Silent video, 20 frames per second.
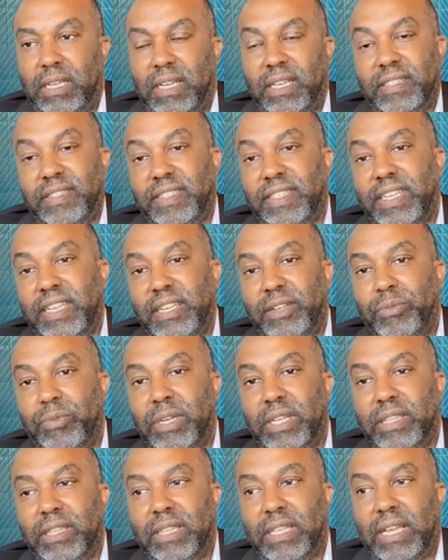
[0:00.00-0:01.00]
city
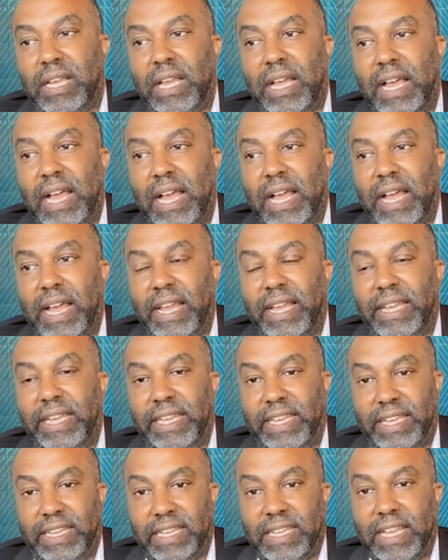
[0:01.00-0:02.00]
with a high
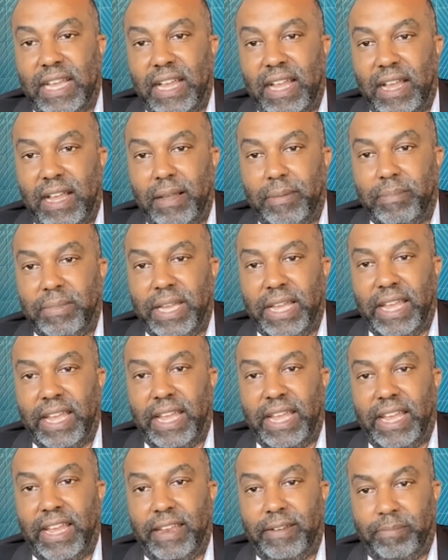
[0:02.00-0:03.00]
income
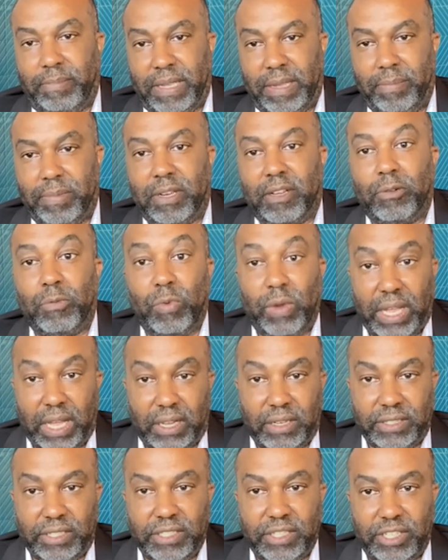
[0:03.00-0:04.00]
and people are
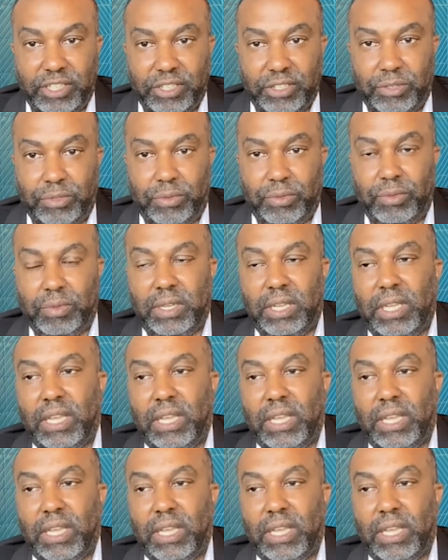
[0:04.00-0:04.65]
well-to-do.